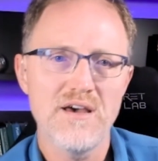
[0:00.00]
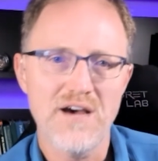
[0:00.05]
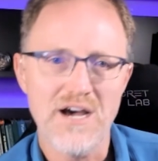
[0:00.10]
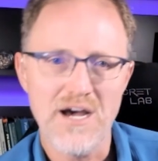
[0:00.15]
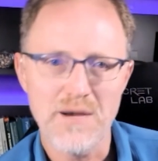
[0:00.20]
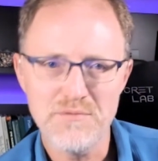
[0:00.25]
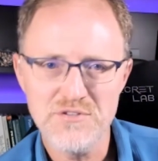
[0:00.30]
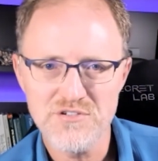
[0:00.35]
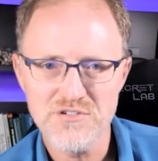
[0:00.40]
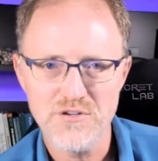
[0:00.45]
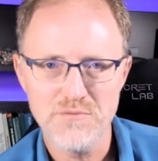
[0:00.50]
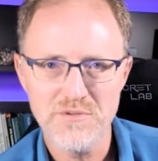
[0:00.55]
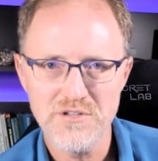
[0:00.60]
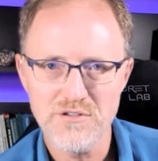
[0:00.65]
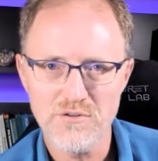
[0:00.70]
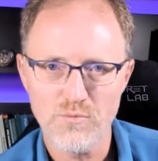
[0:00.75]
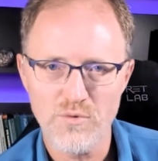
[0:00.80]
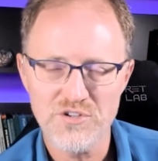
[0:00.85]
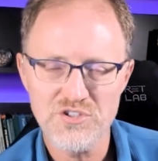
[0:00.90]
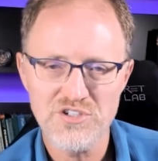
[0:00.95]
I'm assuming
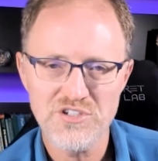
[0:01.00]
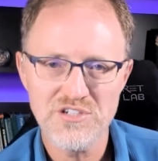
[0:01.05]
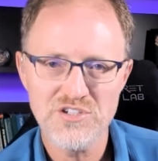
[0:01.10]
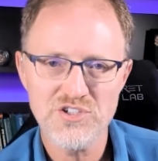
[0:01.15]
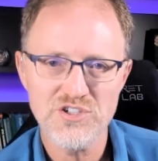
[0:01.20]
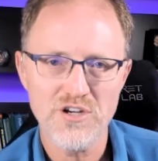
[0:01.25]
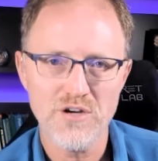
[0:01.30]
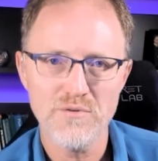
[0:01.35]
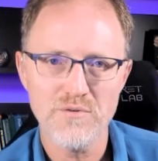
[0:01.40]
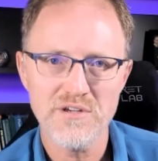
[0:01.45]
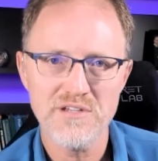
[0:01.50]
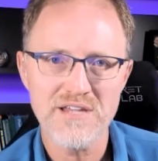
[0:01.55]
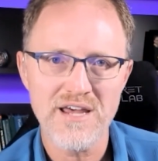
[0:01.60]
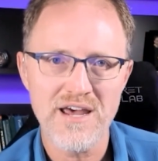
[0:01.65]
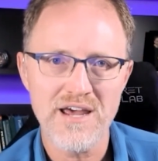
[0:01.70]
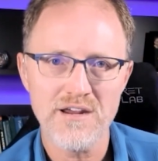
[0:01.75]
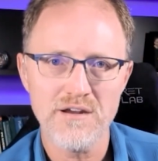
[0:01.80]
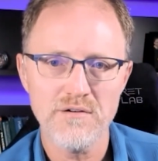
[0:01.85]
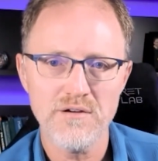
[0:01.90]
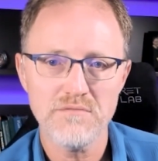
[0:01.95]
that what she's showing is
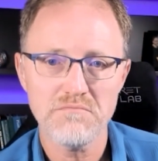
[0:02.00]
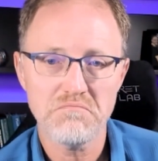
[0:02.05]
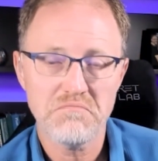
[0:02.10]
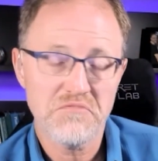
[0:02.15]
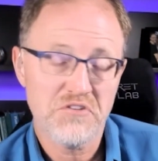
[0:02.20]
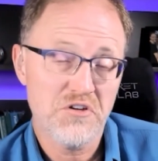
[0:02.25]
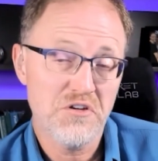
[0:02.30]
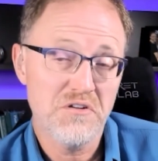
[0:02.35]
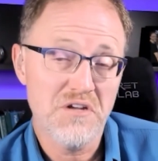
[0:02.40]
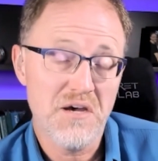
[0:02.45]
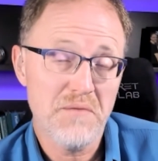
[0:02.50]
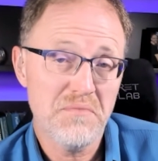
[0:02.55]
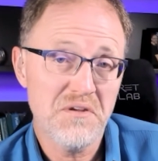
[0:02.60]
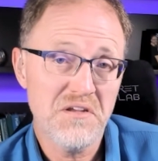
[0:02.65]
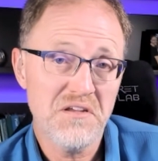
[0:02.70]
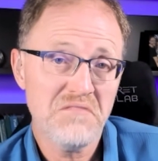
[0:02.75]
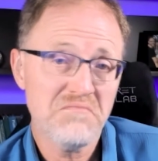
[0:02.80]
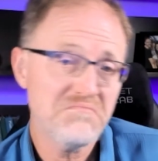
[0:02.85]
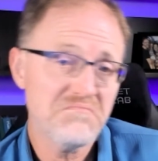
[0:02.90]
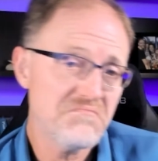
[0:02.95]
accurate. Could not
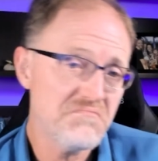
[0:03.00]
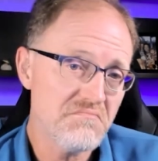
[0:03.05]
be.